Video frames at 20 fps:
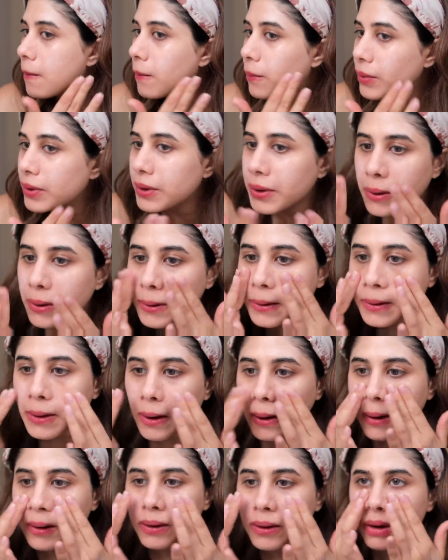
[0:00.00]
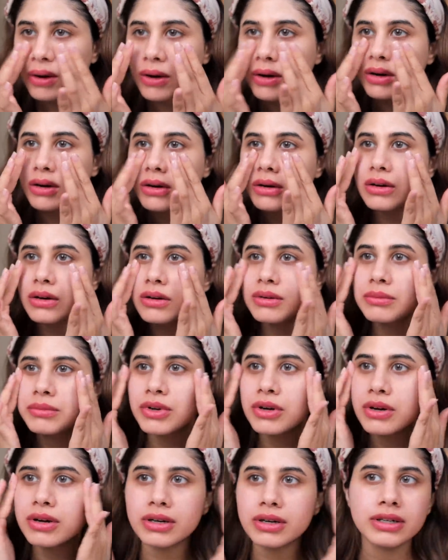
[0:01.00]
weird color. I'm
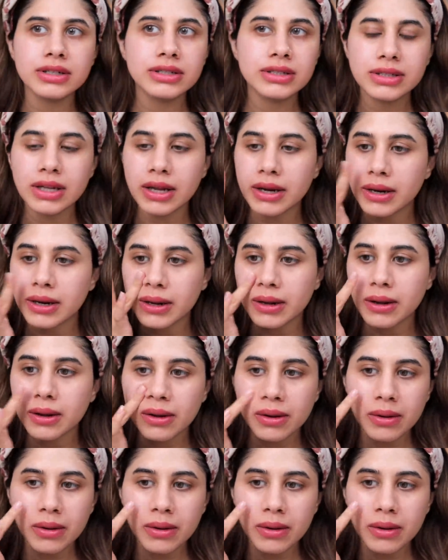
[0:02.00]
not understanding.